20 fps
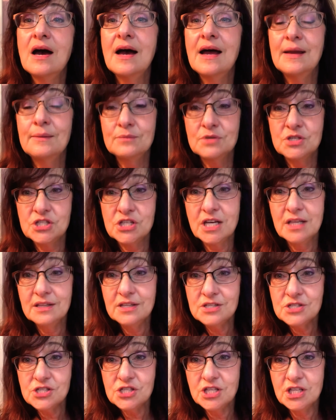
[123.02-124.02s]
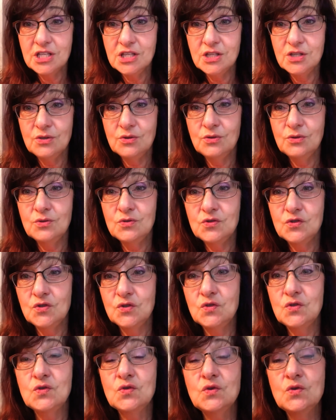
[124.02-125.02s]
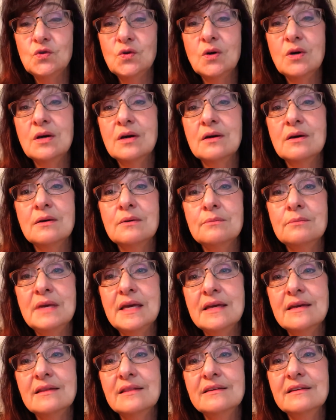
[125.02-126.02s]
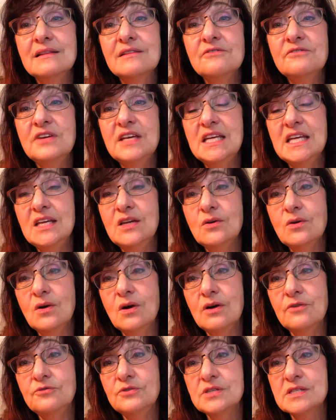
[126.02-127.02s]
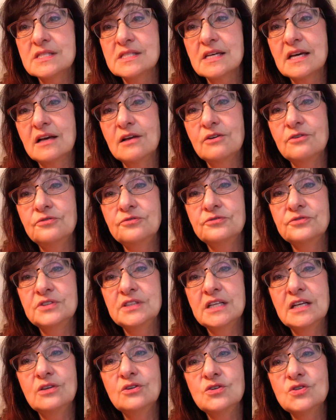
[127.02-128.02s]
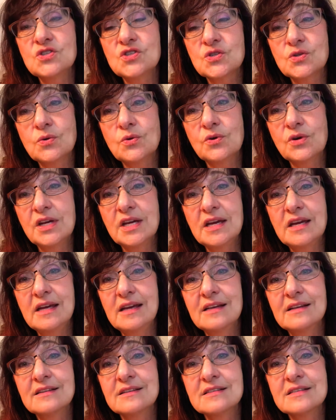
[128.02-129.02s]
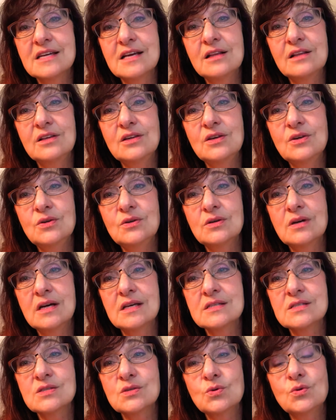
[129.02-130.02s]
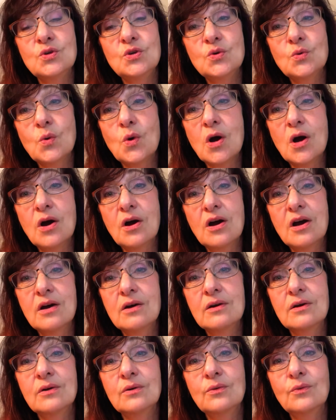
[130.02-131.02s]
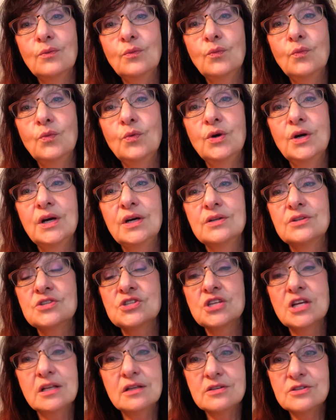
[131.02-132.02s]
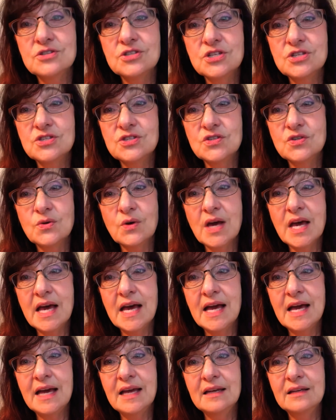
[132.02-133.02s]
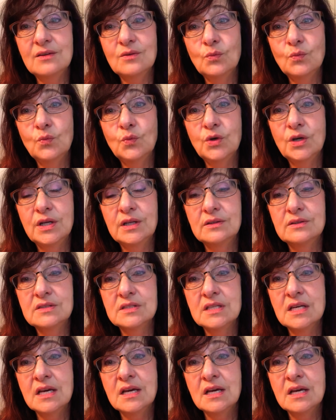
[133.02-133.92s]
I'm challenging you to make a little video of yourself, tell your story, tell you us who you are, what challenges you had, what